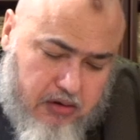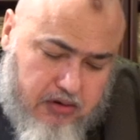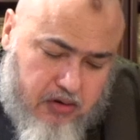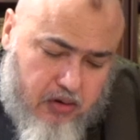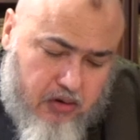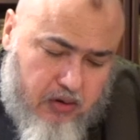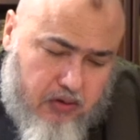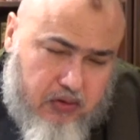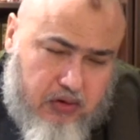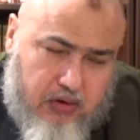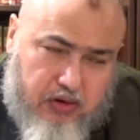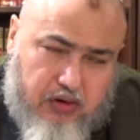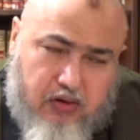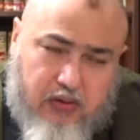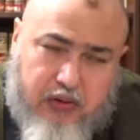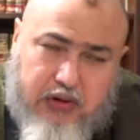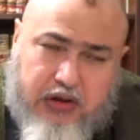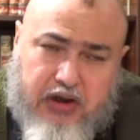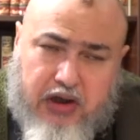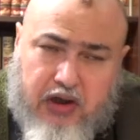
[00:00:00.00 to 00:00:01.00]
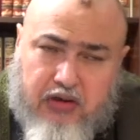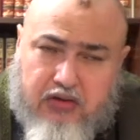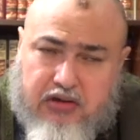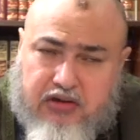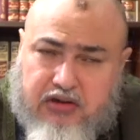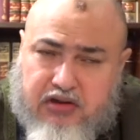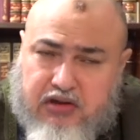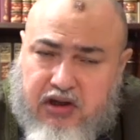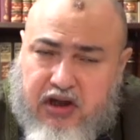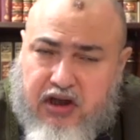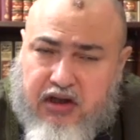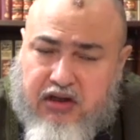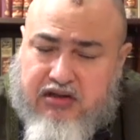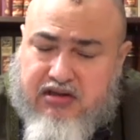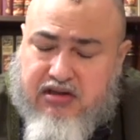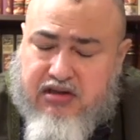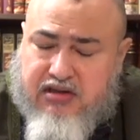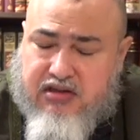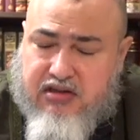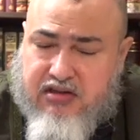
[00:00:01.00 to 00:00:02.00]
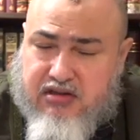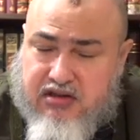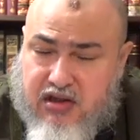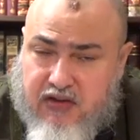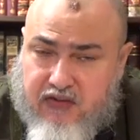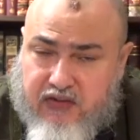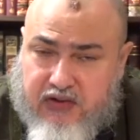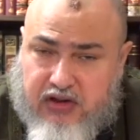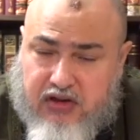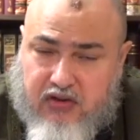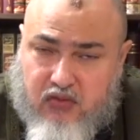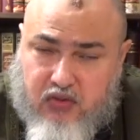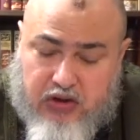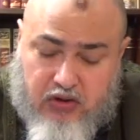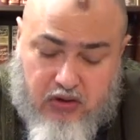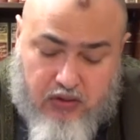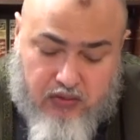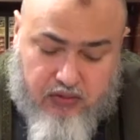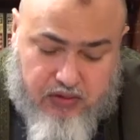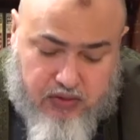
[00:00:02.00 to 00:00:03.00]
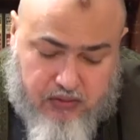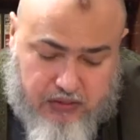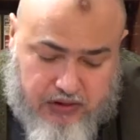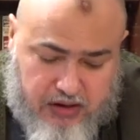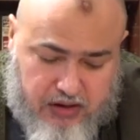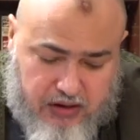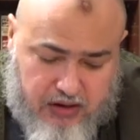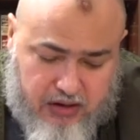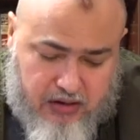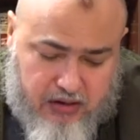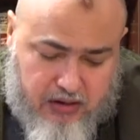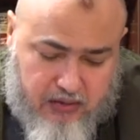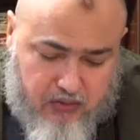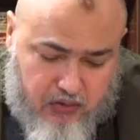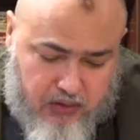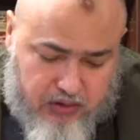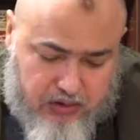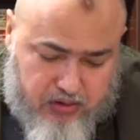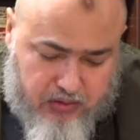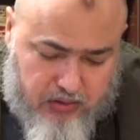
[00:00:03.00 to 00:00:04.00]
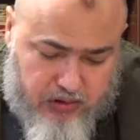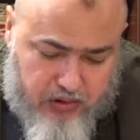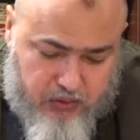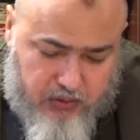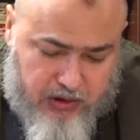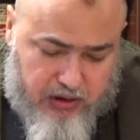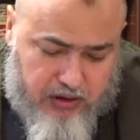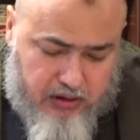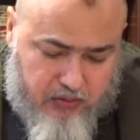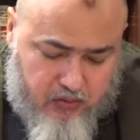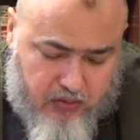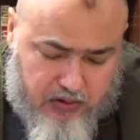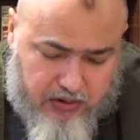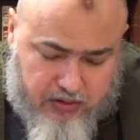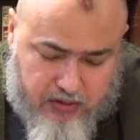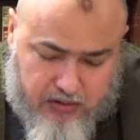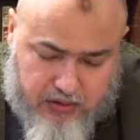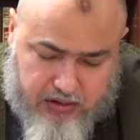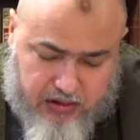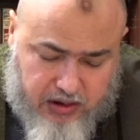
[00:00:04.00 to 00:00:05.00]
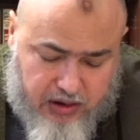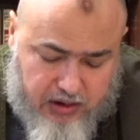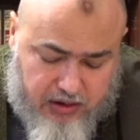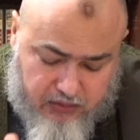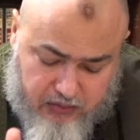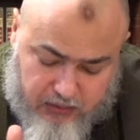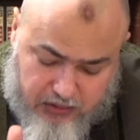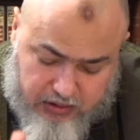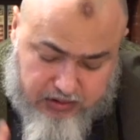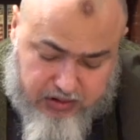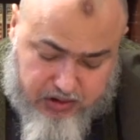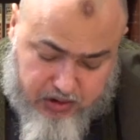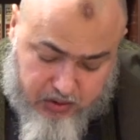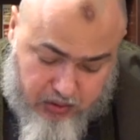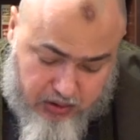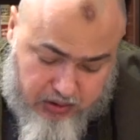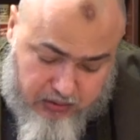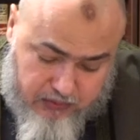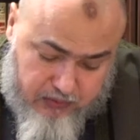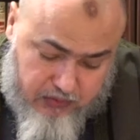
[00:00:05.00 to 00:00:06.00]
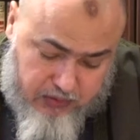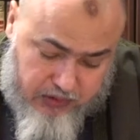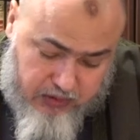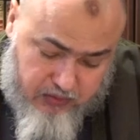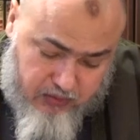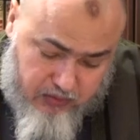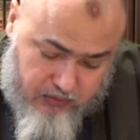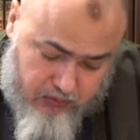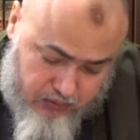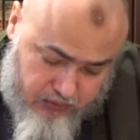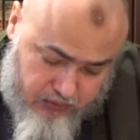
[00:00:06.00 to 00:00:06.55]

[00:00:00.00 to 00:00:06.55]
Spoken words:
So, encountered in Ayah 67 and 103 and 121 and 139 and so on. And